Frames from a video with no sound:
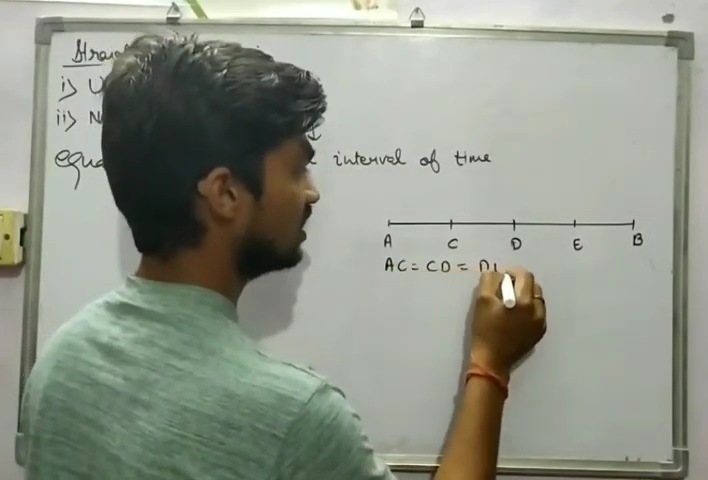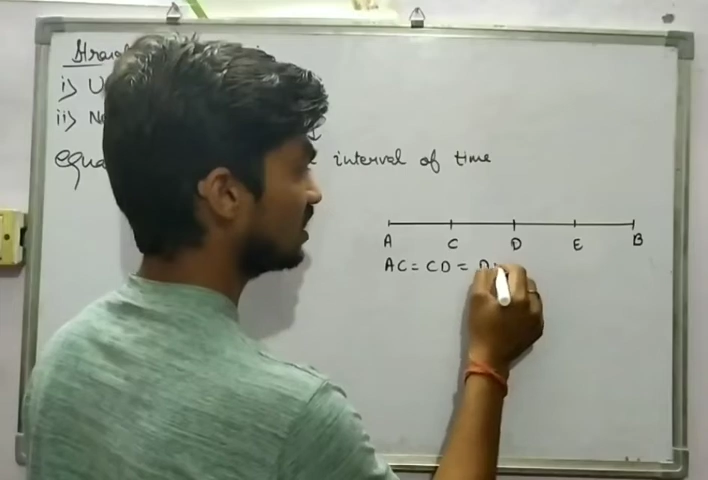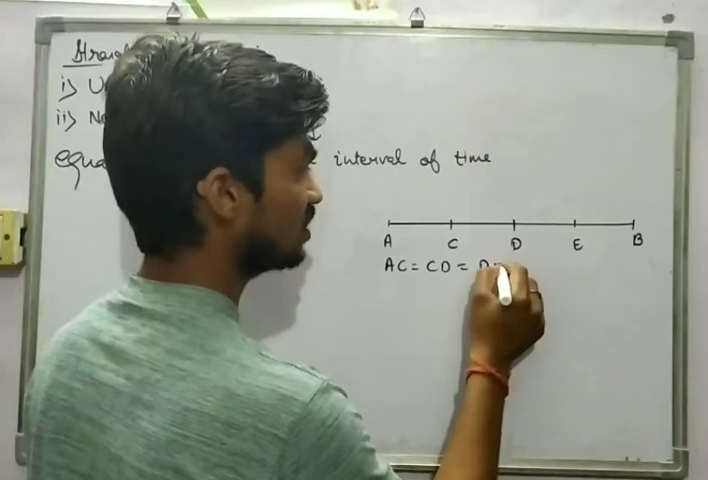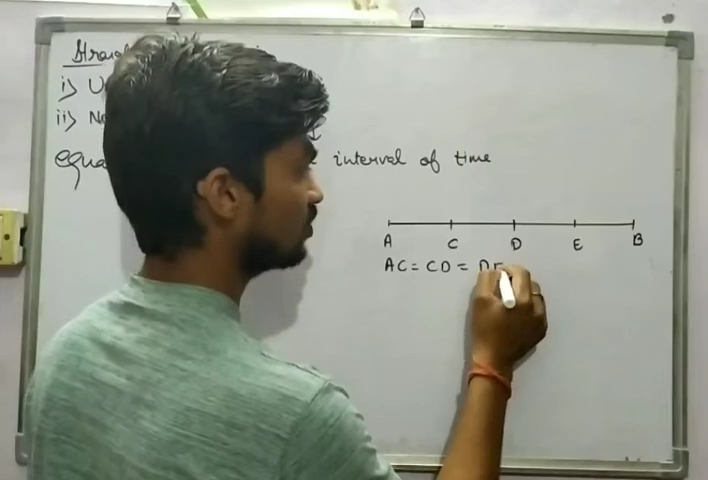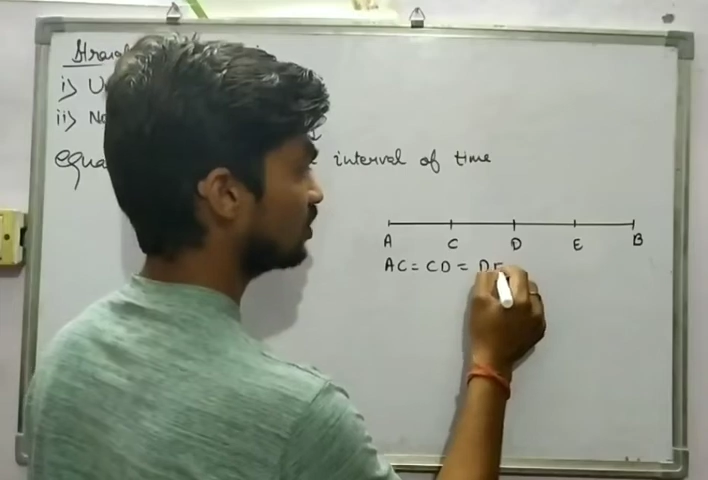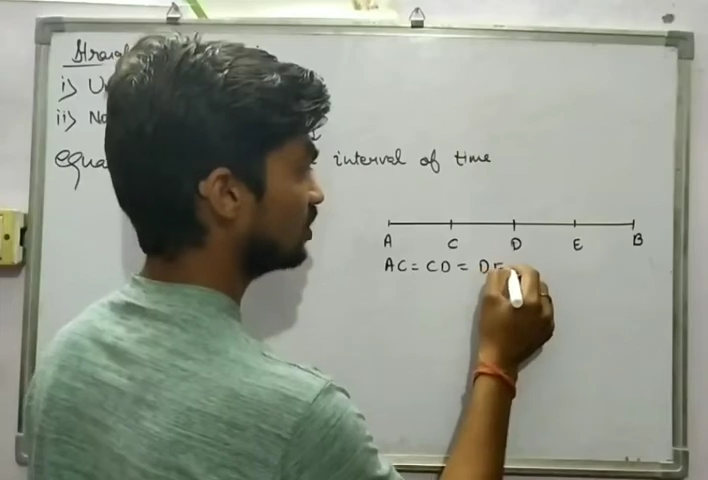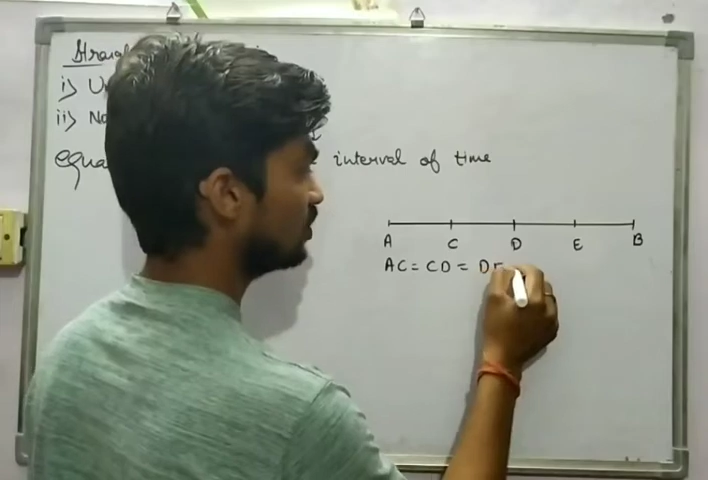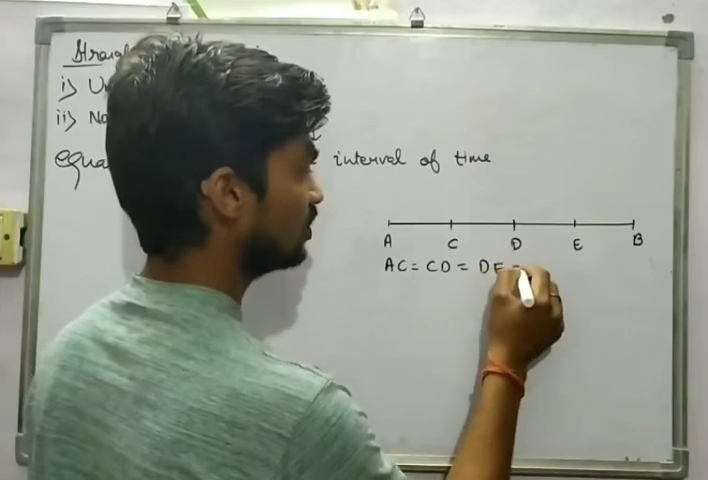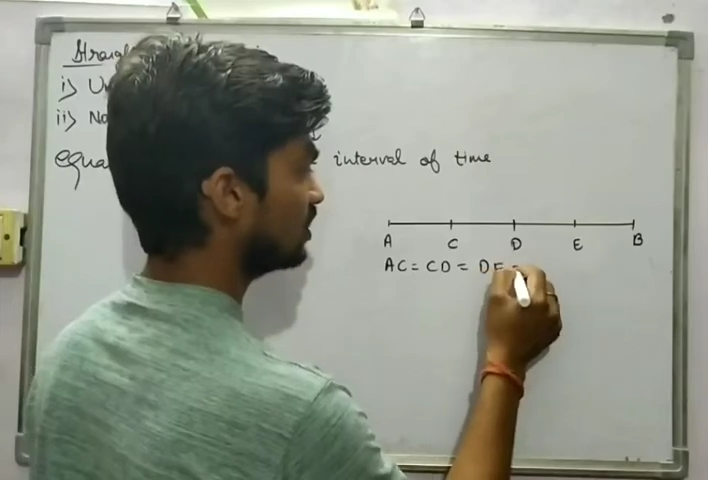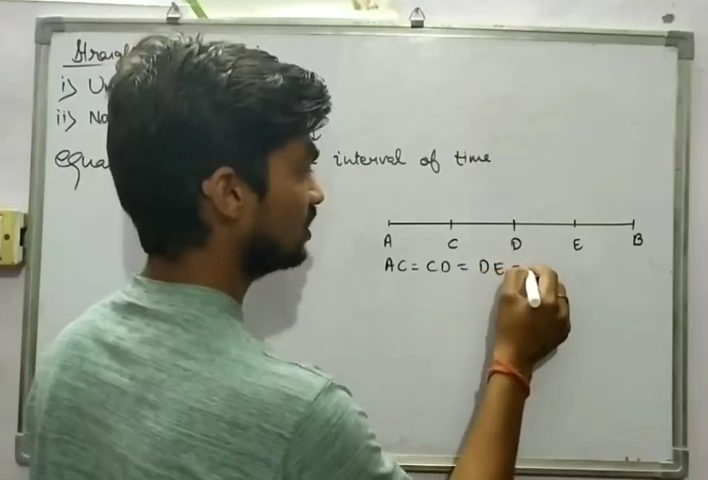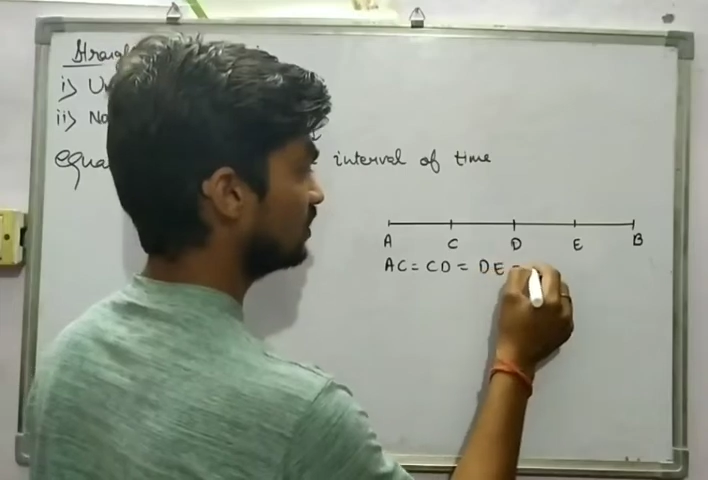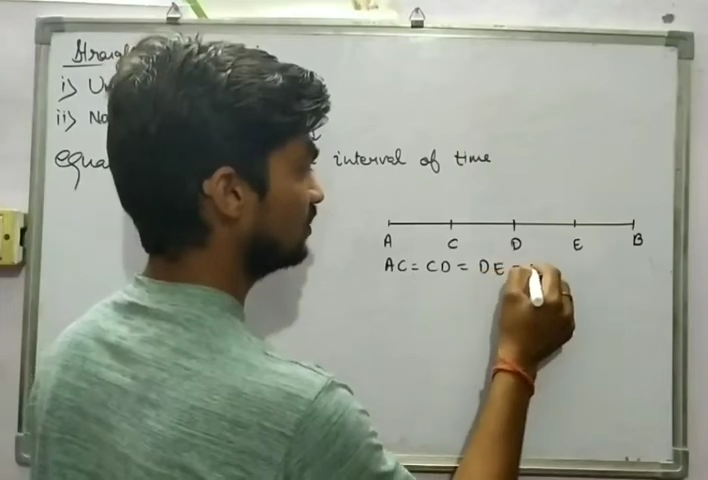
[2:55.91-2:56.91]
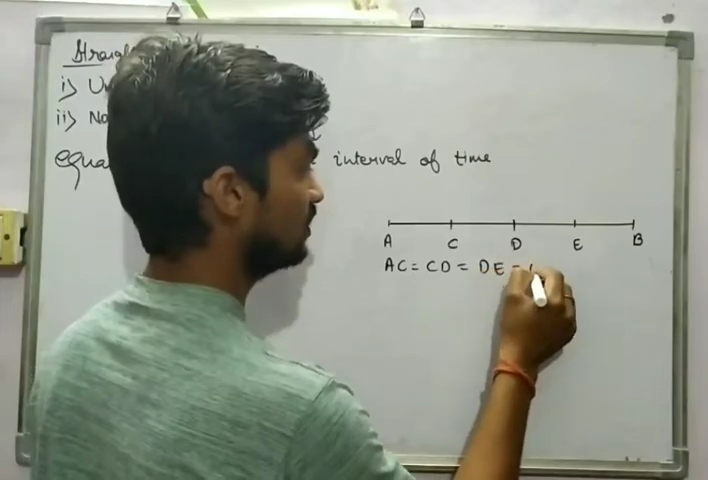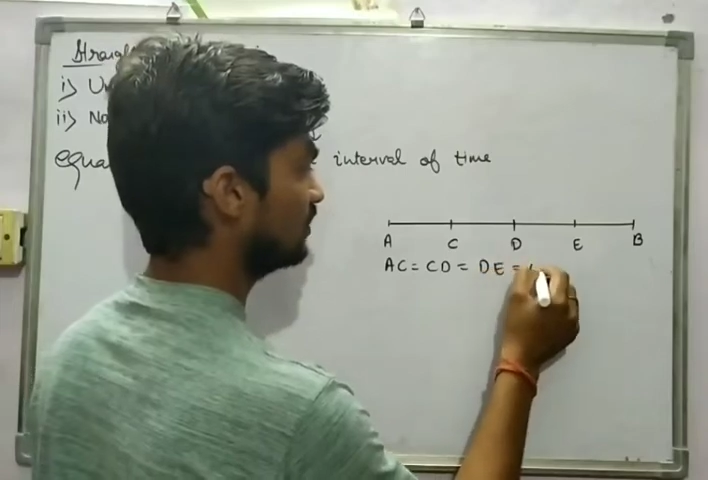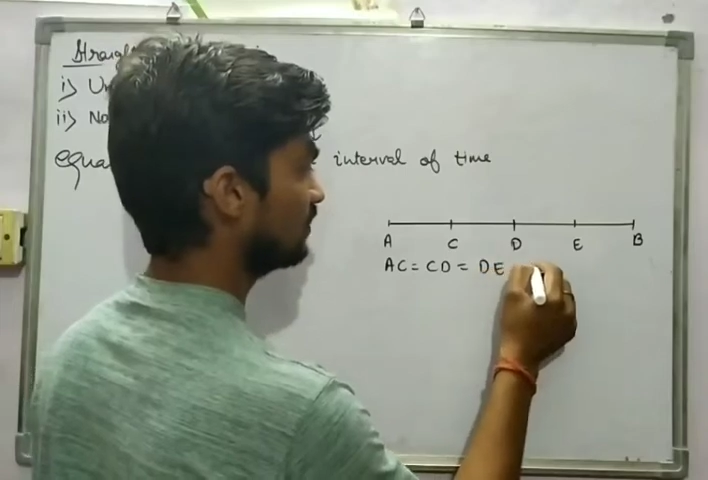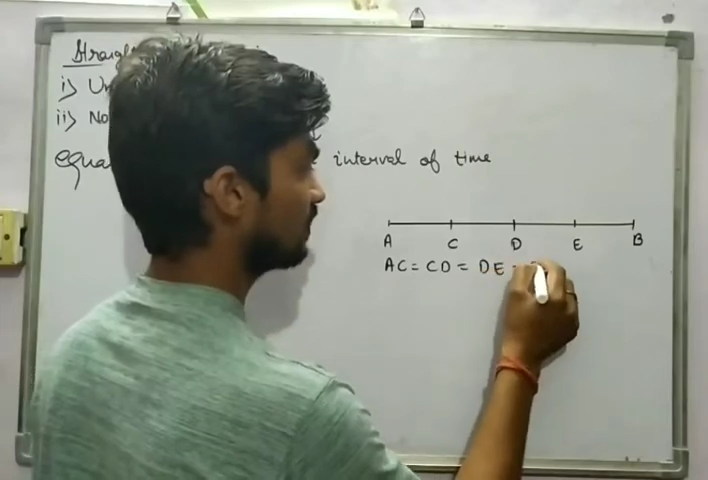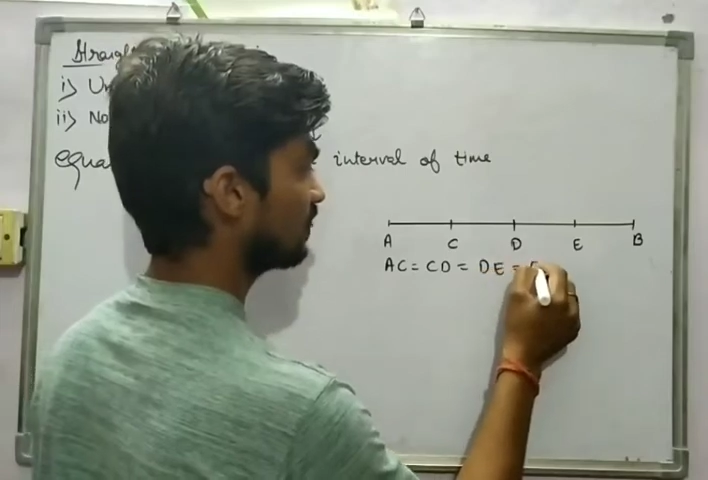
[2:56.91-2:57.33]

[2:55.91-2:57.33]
equal to EB.